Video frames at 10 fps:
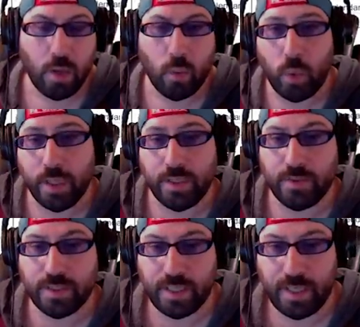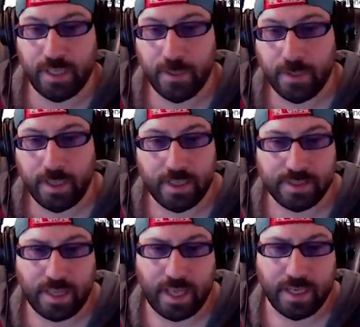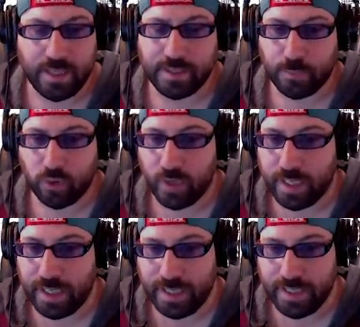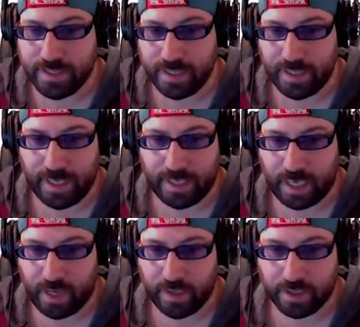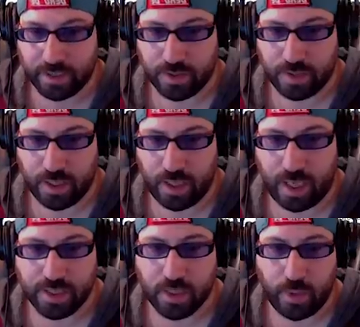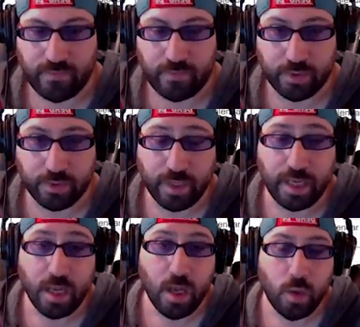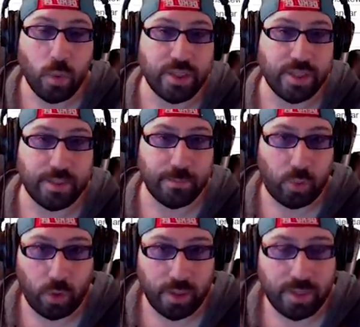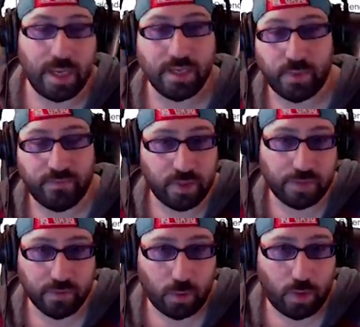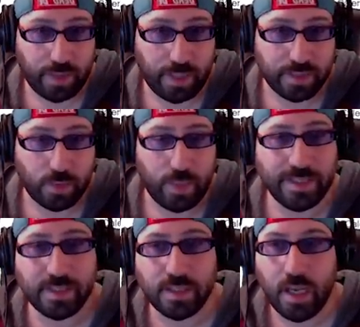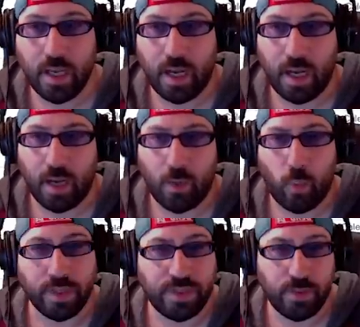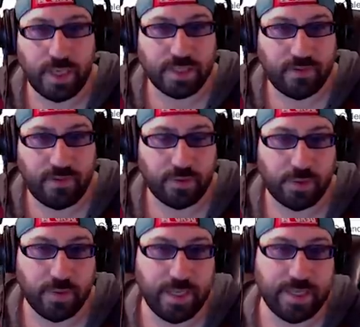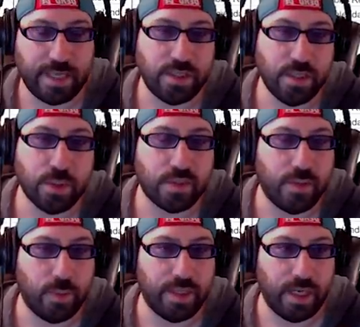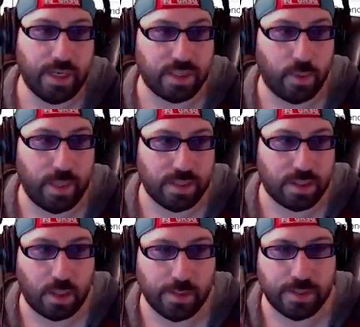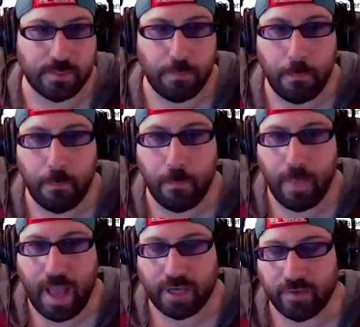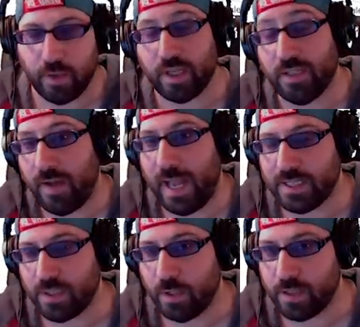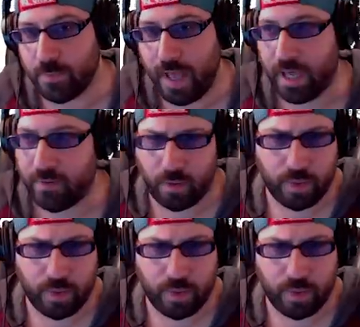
What you see is that it's pretty easy to get a character to ISO 8 level 3, which is important as we've looked through all the ISO 8s. Uh, once you get to level 3, that's usually when the ISO 8 starts mattering, or the class starts mattering.